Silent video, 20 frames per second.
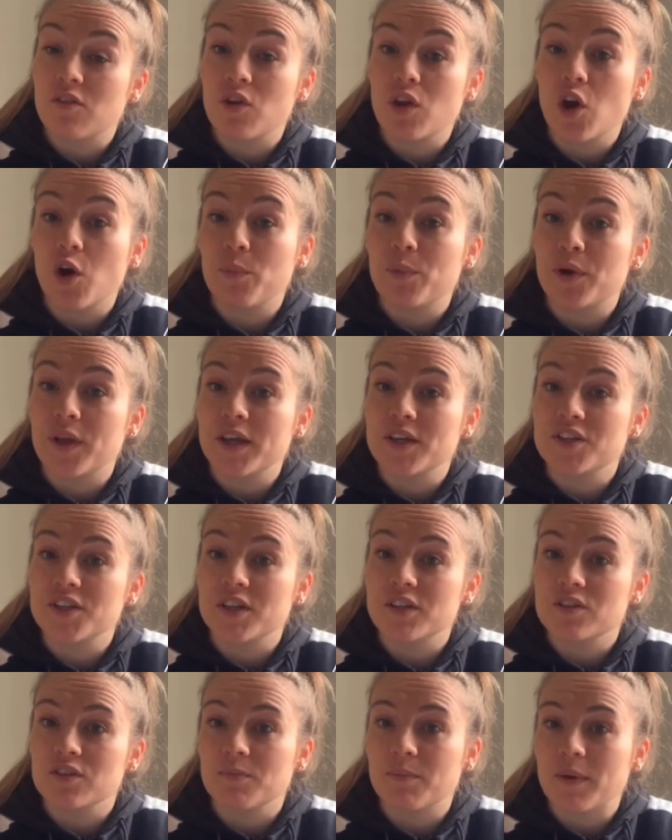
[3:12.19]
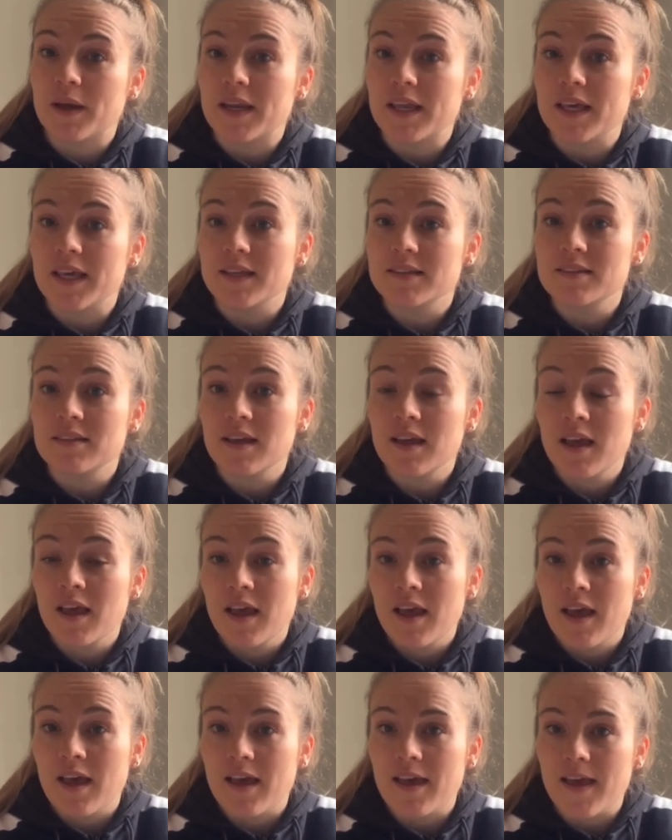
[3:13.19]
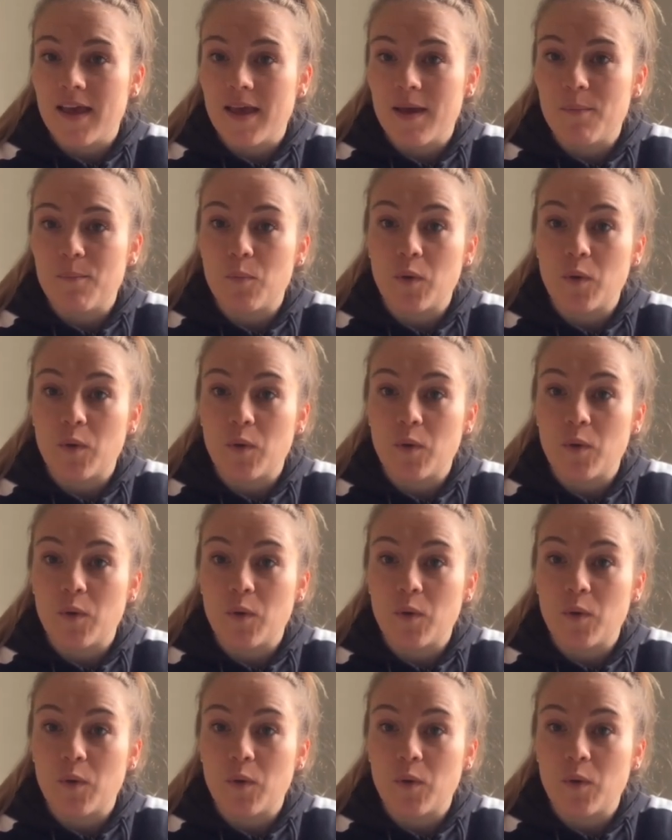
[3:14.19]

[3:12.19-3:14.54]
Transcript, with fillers: three operations on my knees, um,